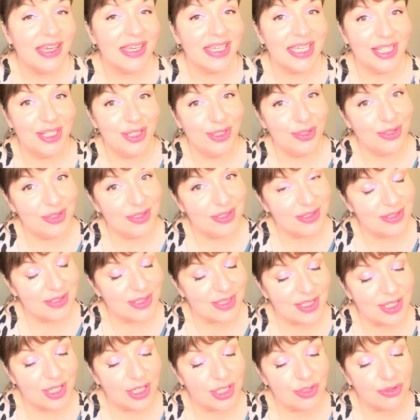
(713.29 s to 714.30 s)
Again, you can
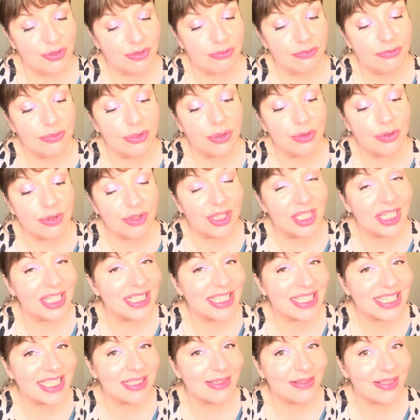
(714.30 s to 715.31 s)
search for Ruth
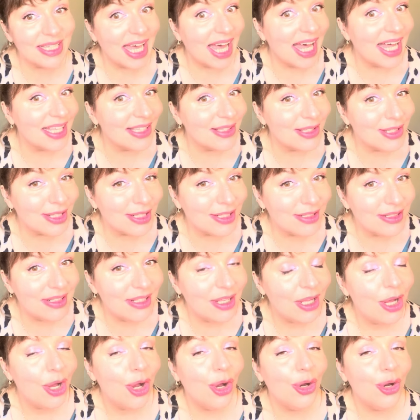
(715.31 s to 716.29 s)
and Candle